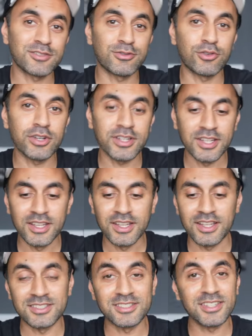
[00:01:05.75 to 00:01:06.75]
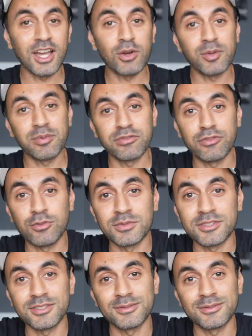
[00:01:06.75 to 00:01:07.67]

for it and see how it performs.